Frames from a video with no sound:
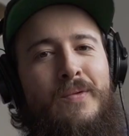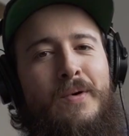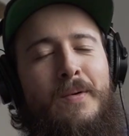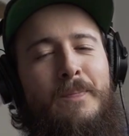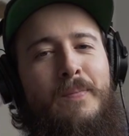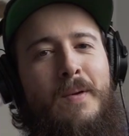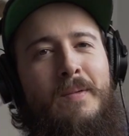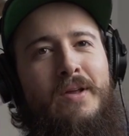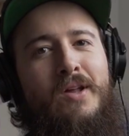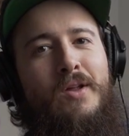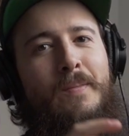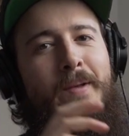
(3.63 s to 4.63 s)
We're
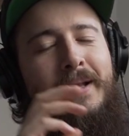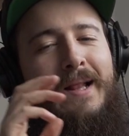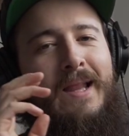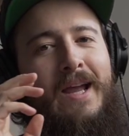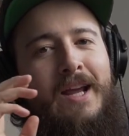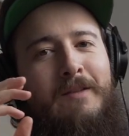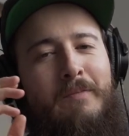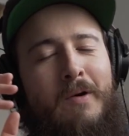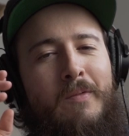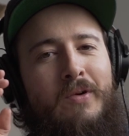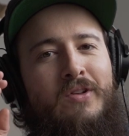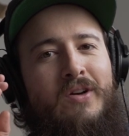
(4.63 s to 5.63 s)
probably a little bit late,
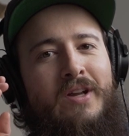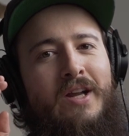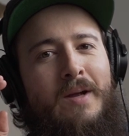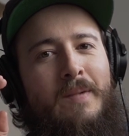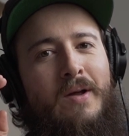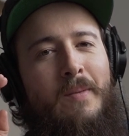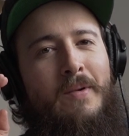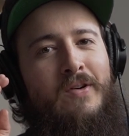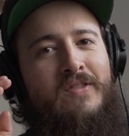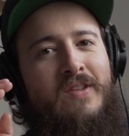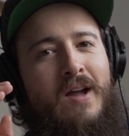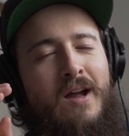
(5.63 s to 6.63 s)
but we're talking about a
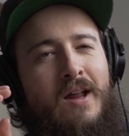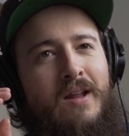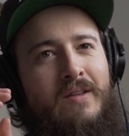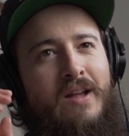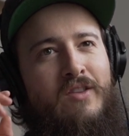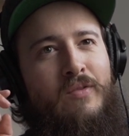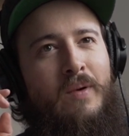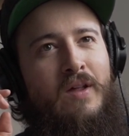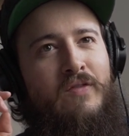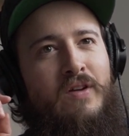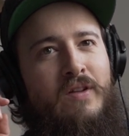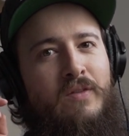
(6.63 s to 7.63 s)
beer style that's
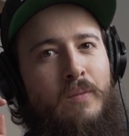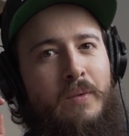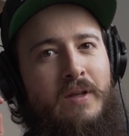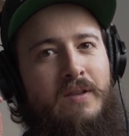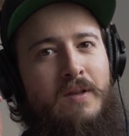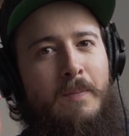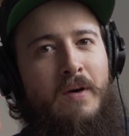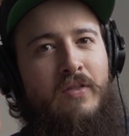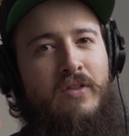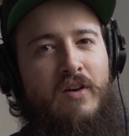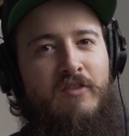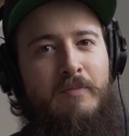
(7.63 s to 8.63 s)
relevant with the
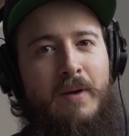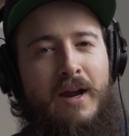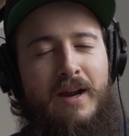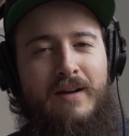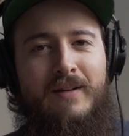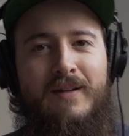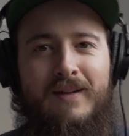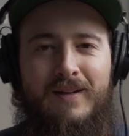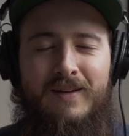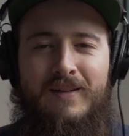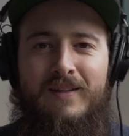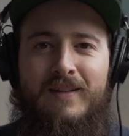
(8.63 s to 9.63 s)
month of May.
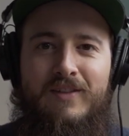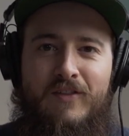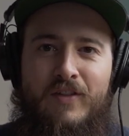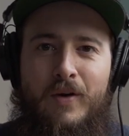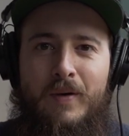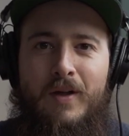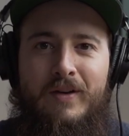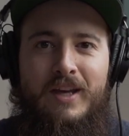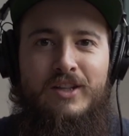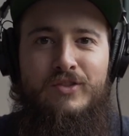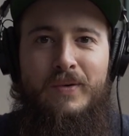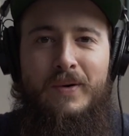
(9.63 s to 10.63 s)
It's a very long
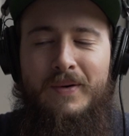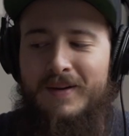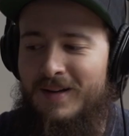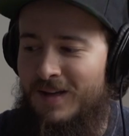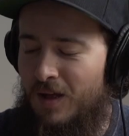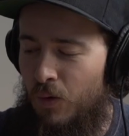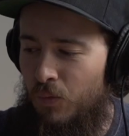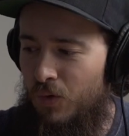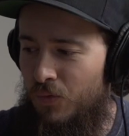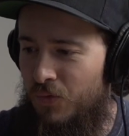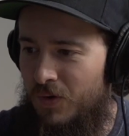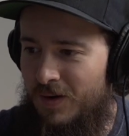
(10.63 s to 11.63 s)
intro.
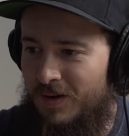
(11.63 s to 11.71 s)
Whew.